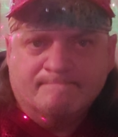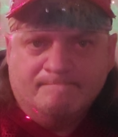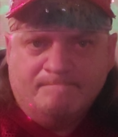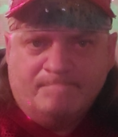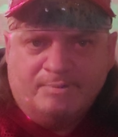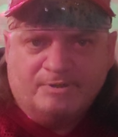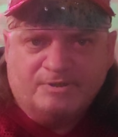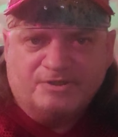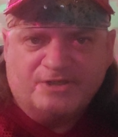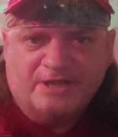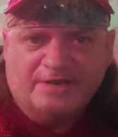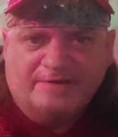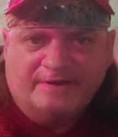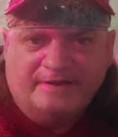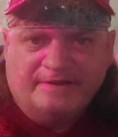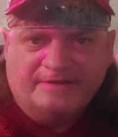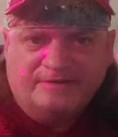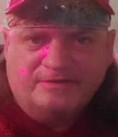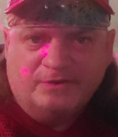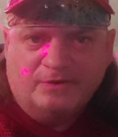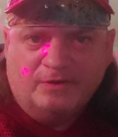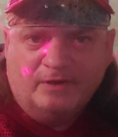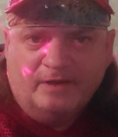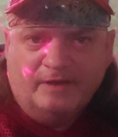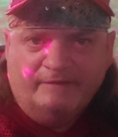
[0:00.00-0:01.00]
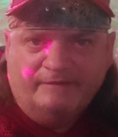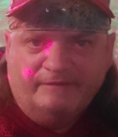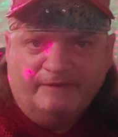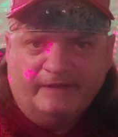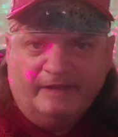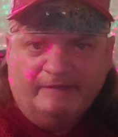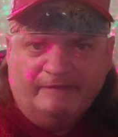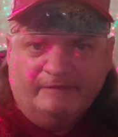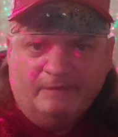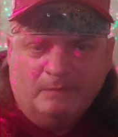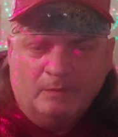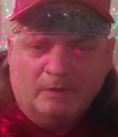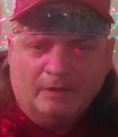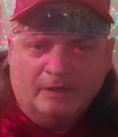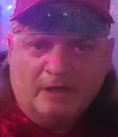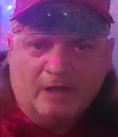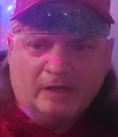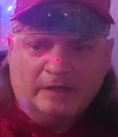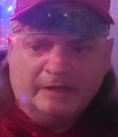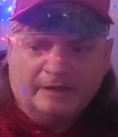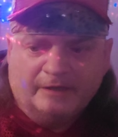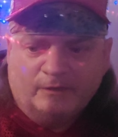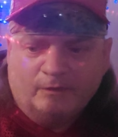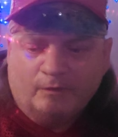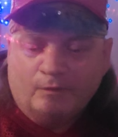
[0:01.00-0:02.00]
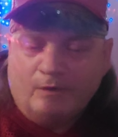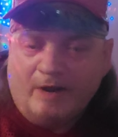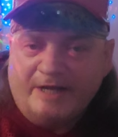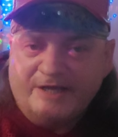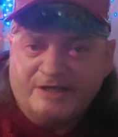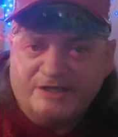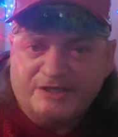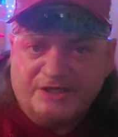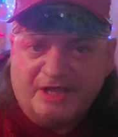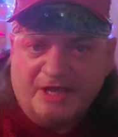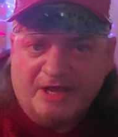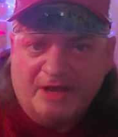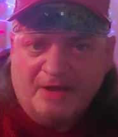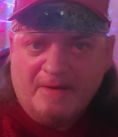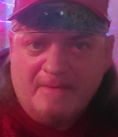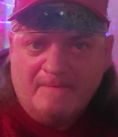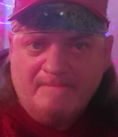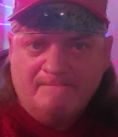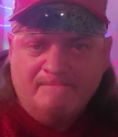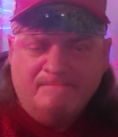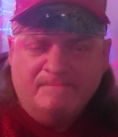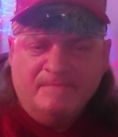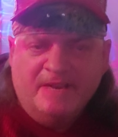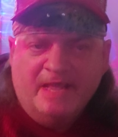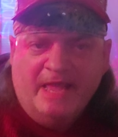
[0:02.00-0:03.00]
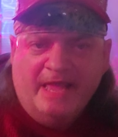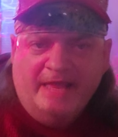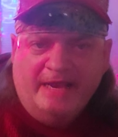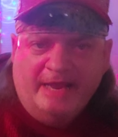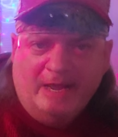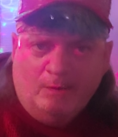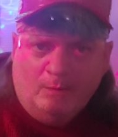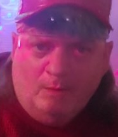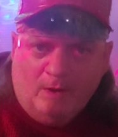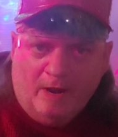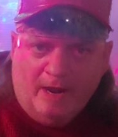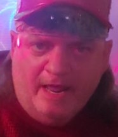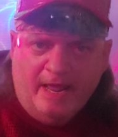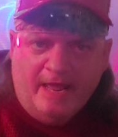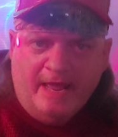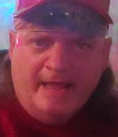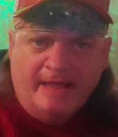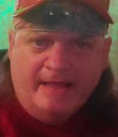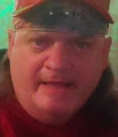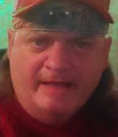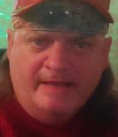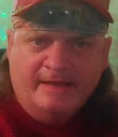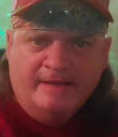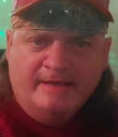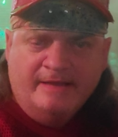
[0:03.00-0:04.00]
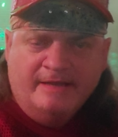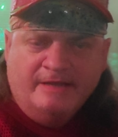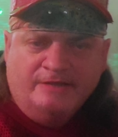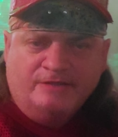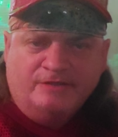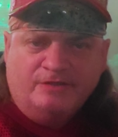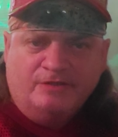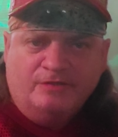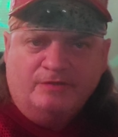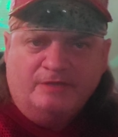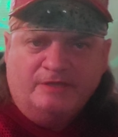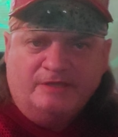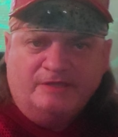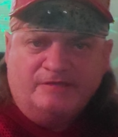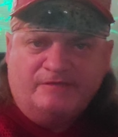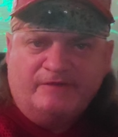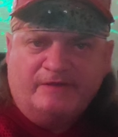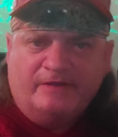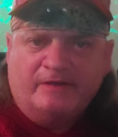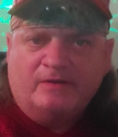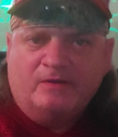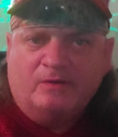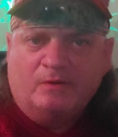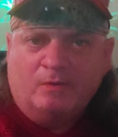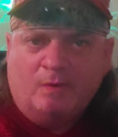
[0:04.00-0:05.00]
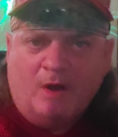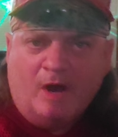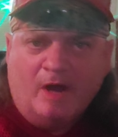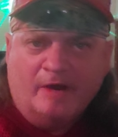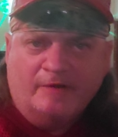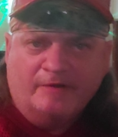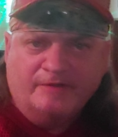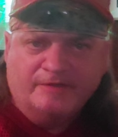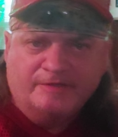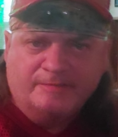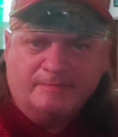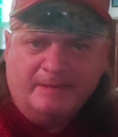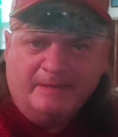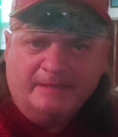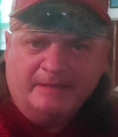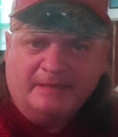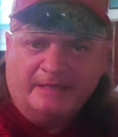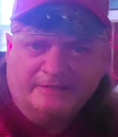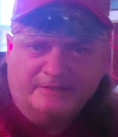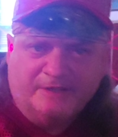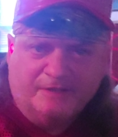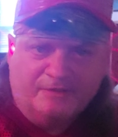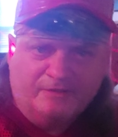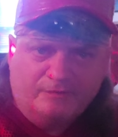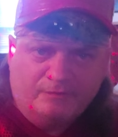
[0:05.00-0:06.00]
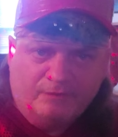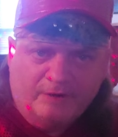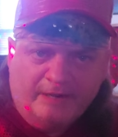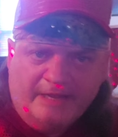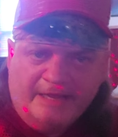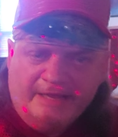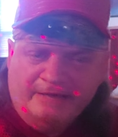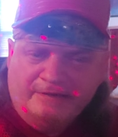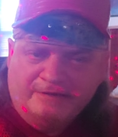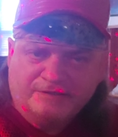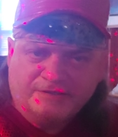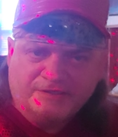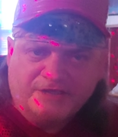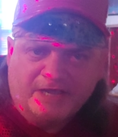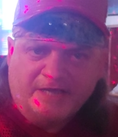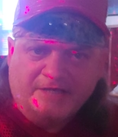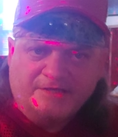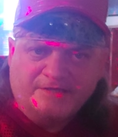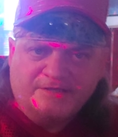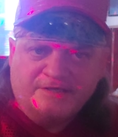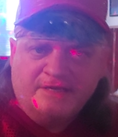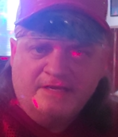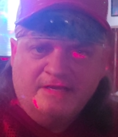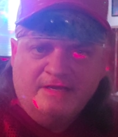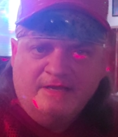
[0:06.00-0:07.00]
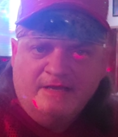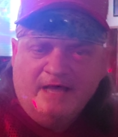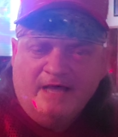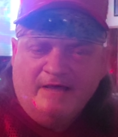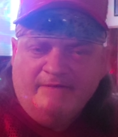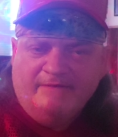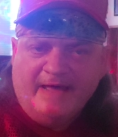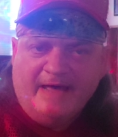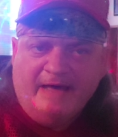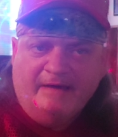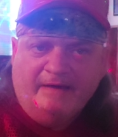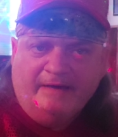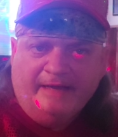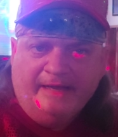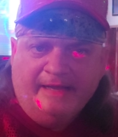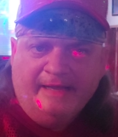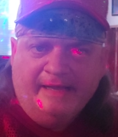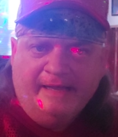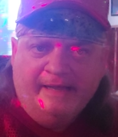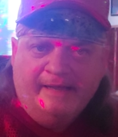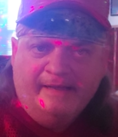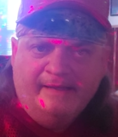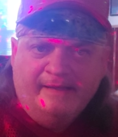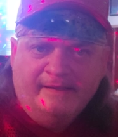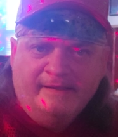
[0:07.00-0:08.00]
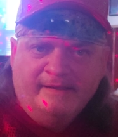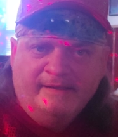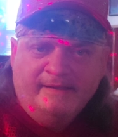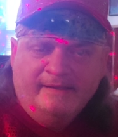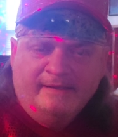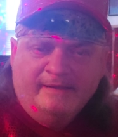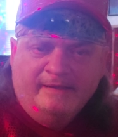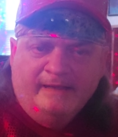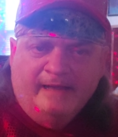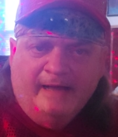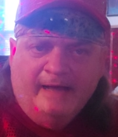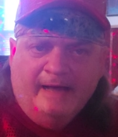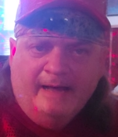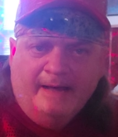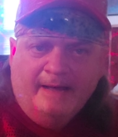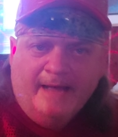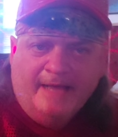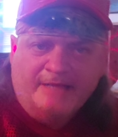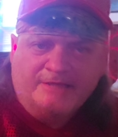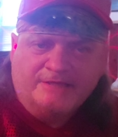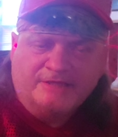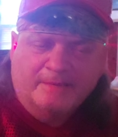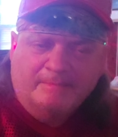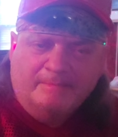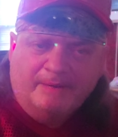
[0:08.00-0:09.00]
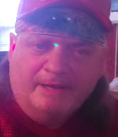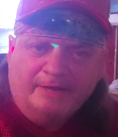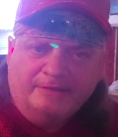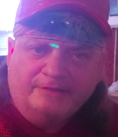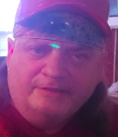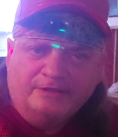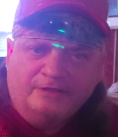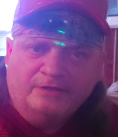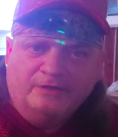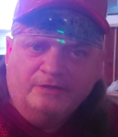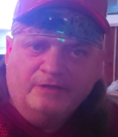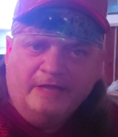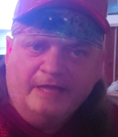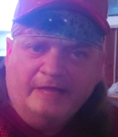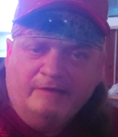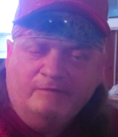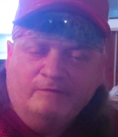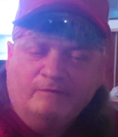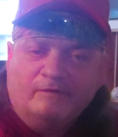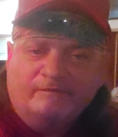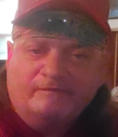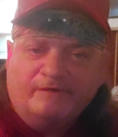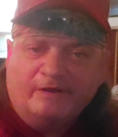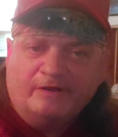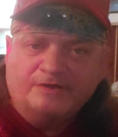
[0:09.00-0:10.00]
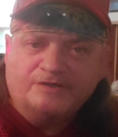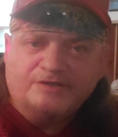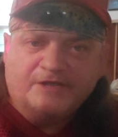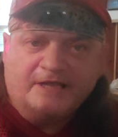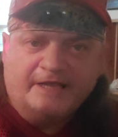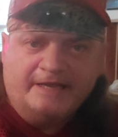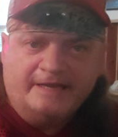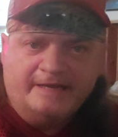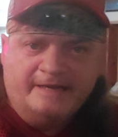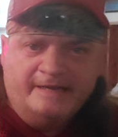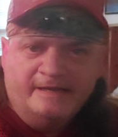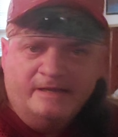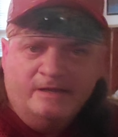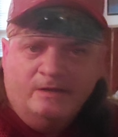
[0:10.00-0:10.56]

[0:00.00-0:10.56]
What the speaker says: percentage, or if you want to call it ratio, in that way to the spherical quadrants being like the 3 intersects of Audi, as compared to it reversing,